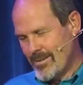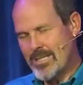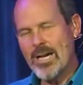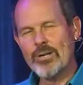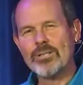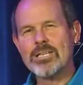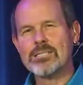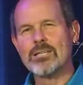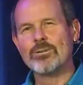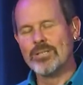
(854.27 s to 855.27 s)
that not only
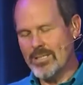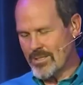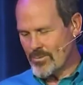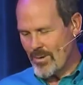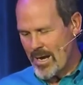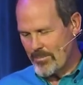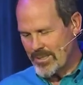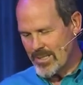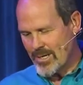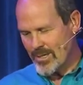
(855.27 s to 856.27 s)
is loneliness
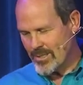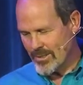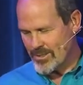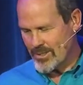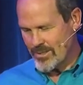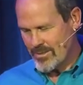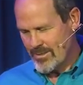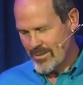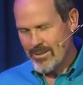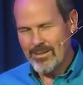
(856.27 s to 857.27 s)
rampant in our culture,
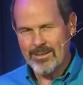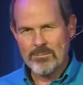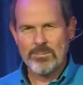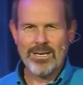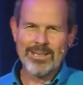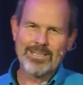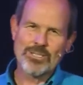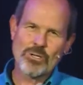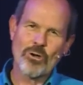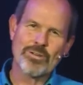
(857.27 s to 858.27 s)
but I think
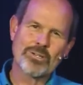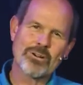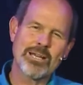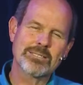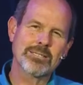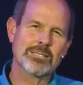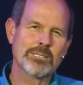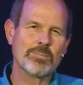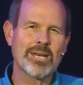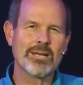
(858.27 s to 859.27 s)
this COVID crisis
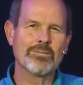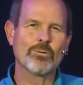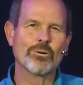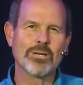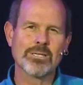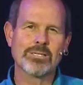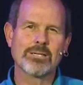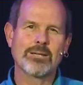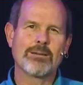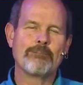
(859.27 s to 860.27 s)
has made it even worse.
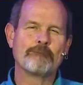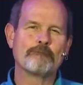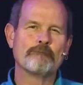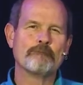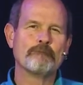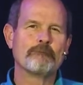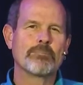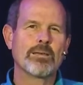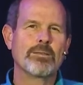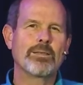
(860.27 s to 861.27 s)

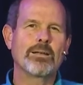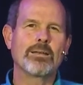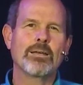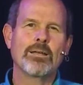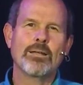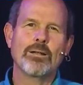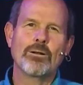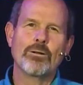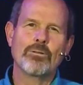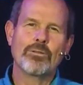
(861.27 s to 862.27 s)
That
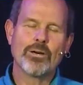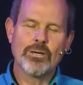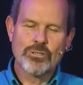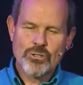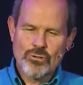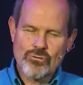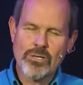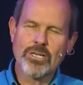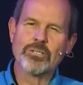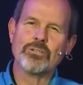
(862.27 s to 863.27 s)
the
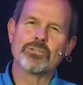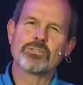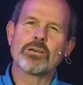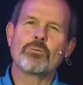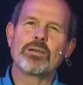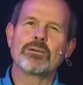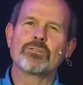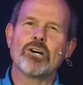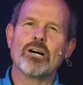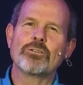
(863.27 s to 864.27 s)
struggles that we
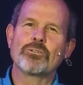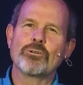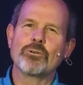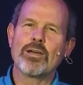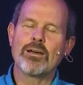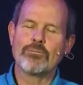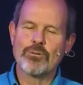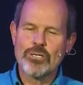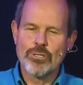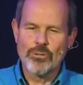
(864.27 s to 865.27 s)
have gone through have
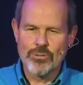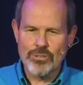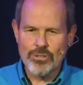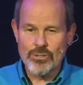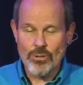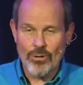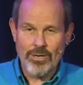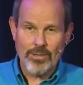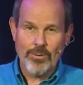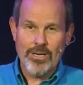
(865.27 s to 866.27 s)
reduced the
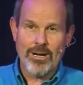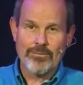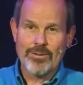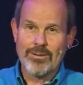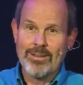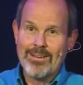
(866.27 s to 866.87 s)
joy that we often